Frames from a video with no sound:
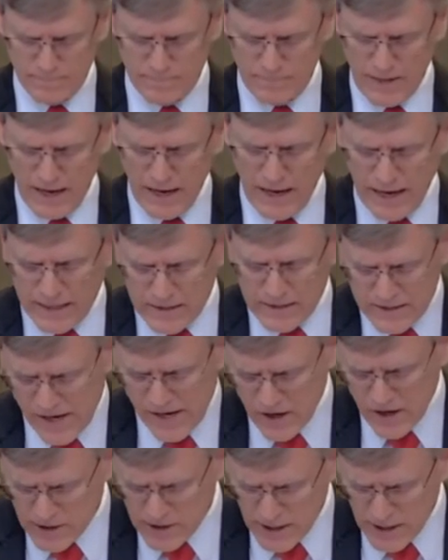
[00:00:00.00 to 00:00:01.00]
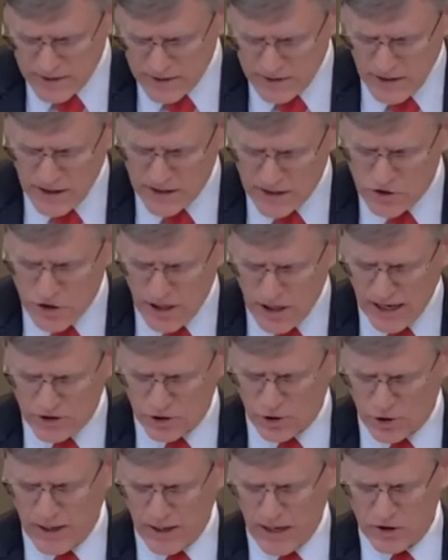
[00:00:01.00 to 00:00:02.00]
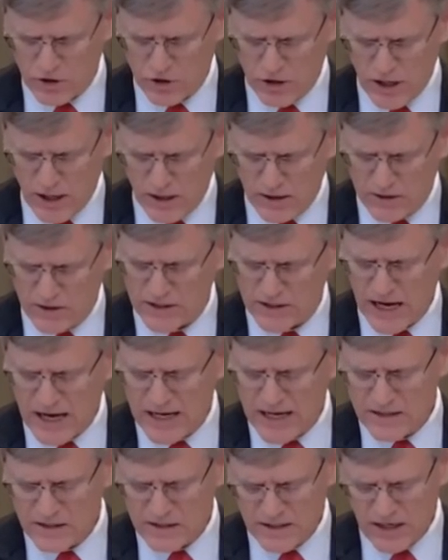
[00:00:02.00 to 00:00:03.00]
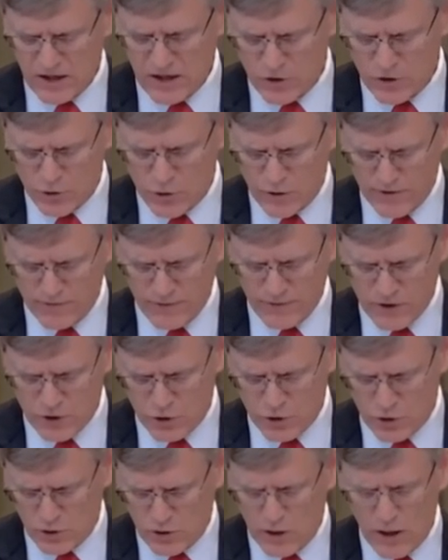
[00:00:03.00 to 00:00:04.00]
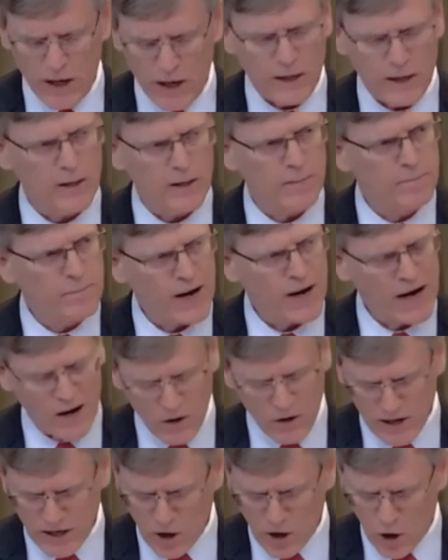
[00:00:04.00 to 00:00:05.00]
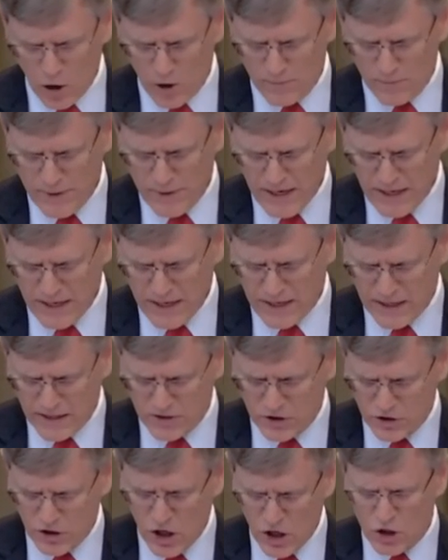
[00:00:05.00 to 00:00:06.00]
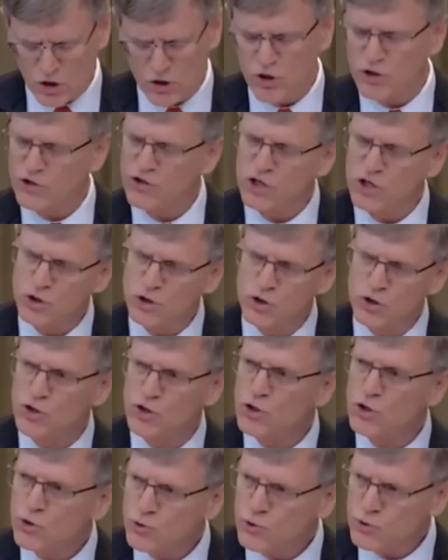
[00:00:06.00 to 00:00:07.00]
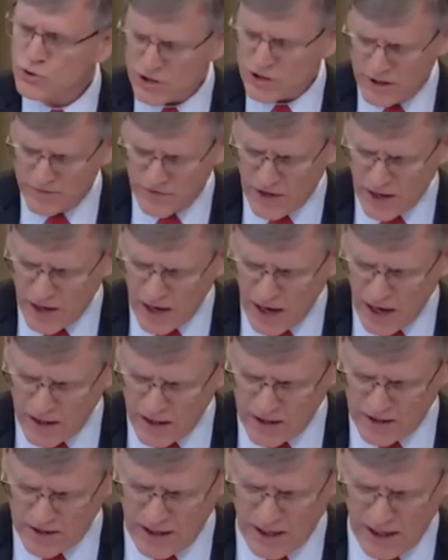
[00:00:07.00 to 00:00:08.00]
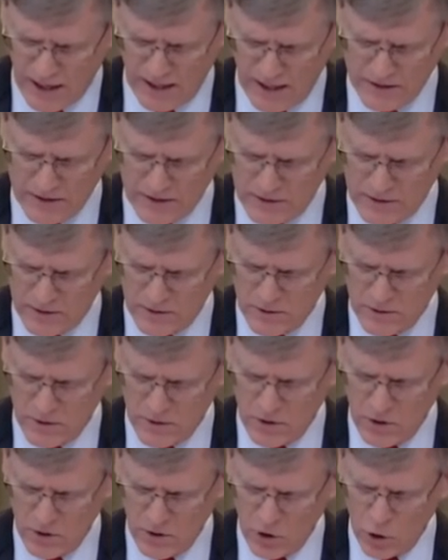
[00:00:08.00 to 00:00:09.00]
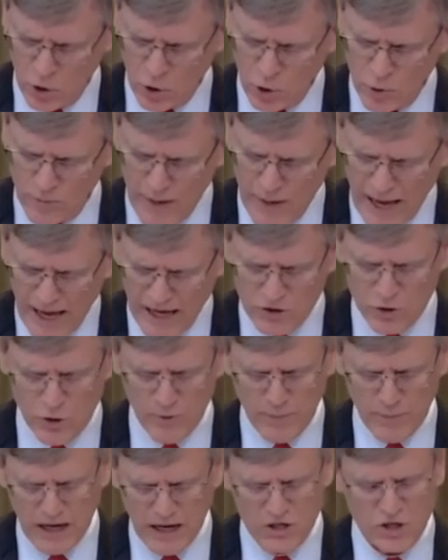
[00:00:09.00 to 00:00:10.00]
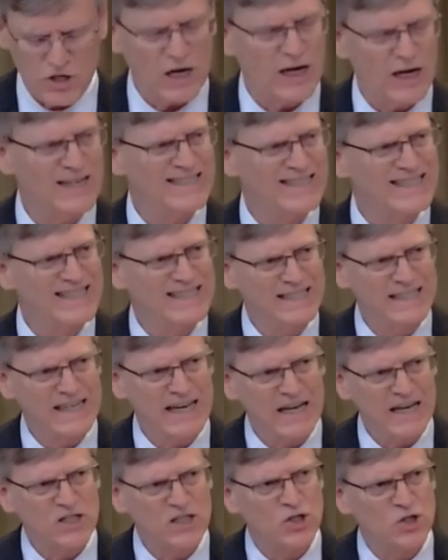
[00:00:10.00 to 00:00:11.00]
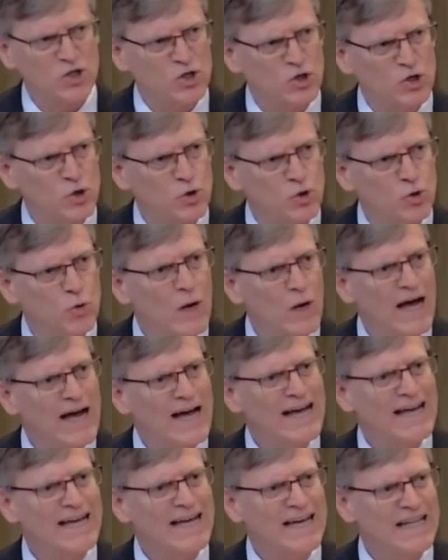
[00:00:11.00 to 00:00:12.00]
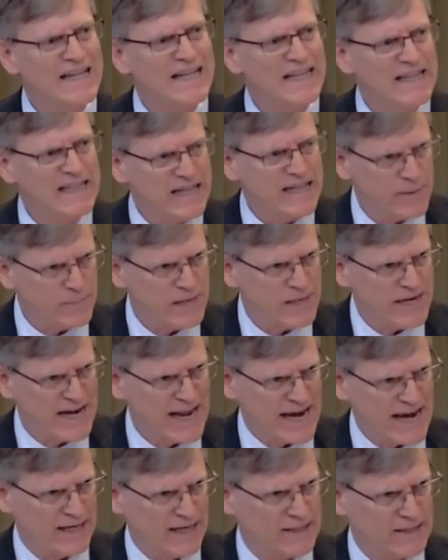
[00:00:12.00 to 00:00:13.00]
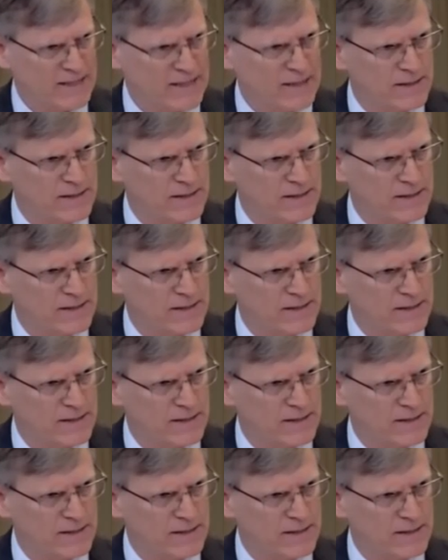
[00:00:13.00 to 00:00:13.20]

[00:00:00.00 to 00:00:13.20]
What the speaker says: He dared not touch Azerbaijan's senior official comparing Armenians to the Jews of the Holocaust, whom Azerbaijan seeks to eliminate